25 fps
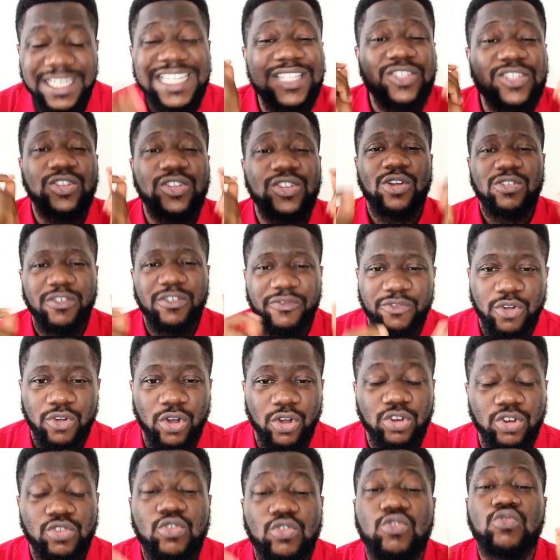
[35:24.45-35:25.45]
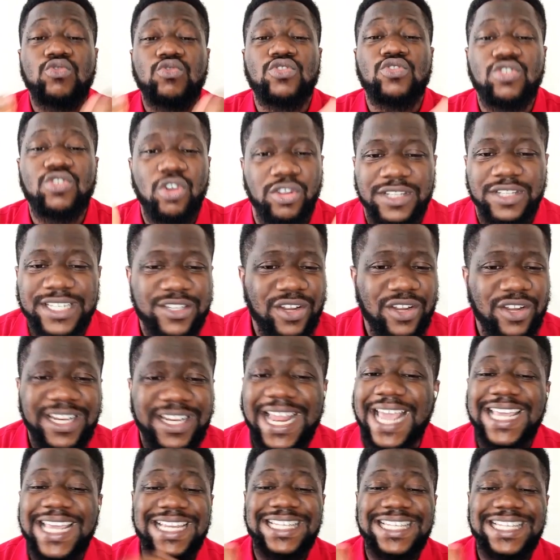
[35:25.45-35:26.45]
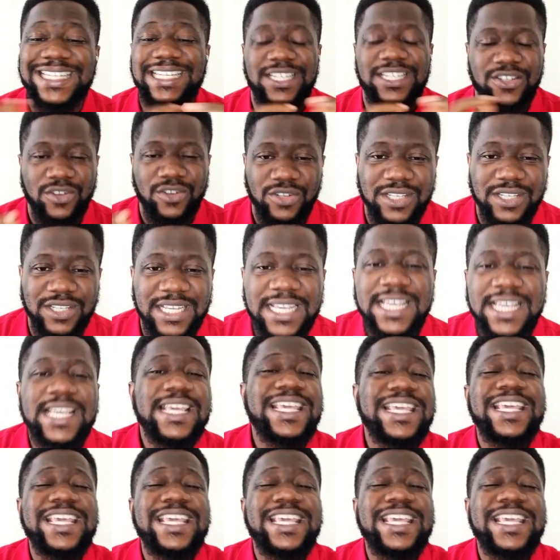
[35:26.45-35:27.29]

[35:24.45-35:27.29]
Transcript: the son of god could not it's not that he did not